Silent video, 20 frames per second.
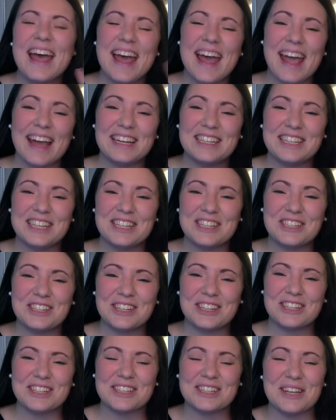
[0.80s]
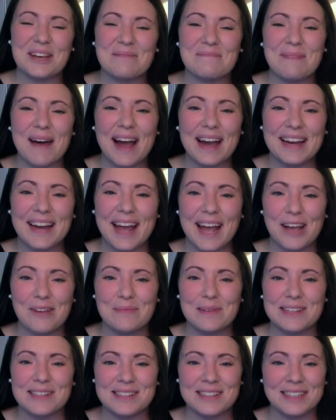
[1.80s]
Hey teachers, my name
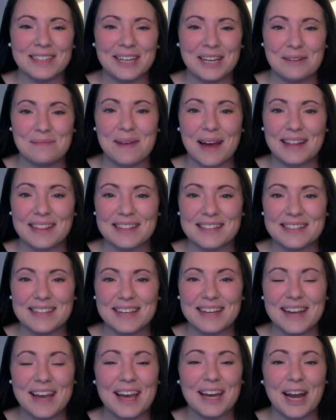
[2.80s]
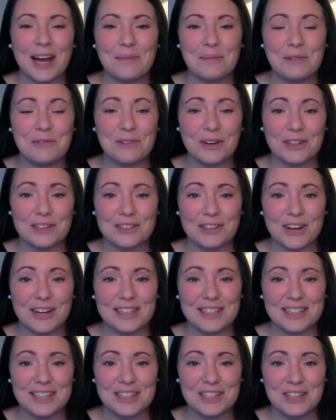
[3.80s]
is Lillian Matheson and I'm a first
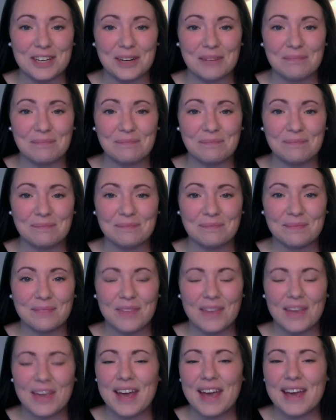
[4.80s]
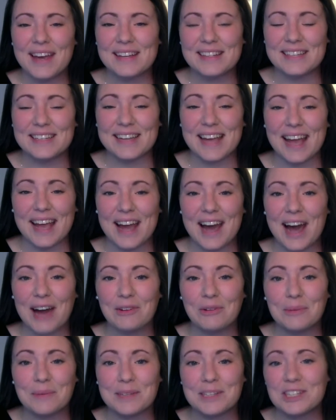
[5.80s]
grade teacher. Today I
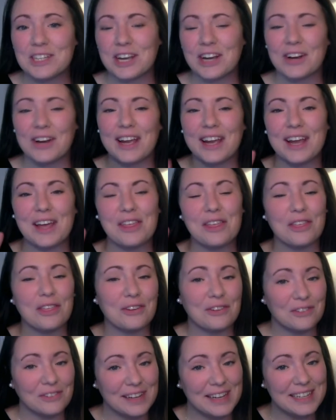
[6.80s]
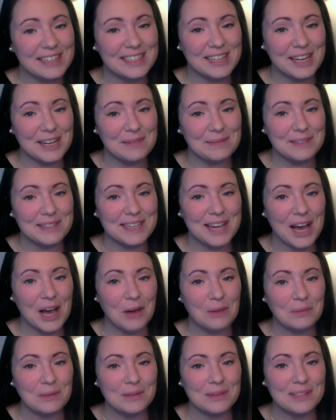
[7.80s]
will be sharing 3 tips to
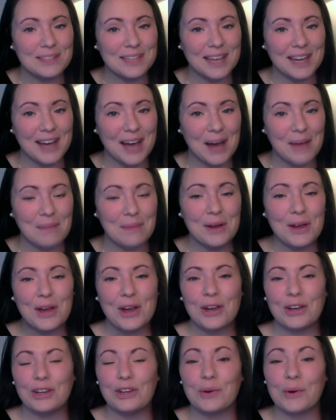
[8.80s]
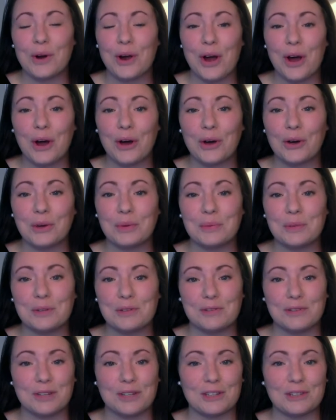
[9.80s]
help you set up your home
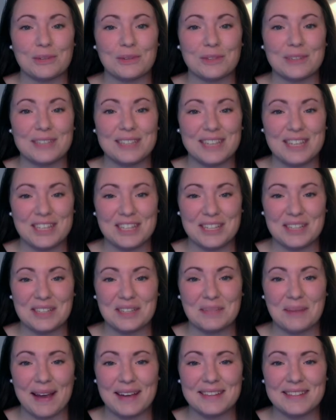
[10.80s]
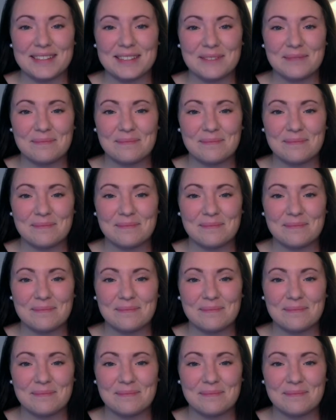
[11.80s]
virtual teaching space.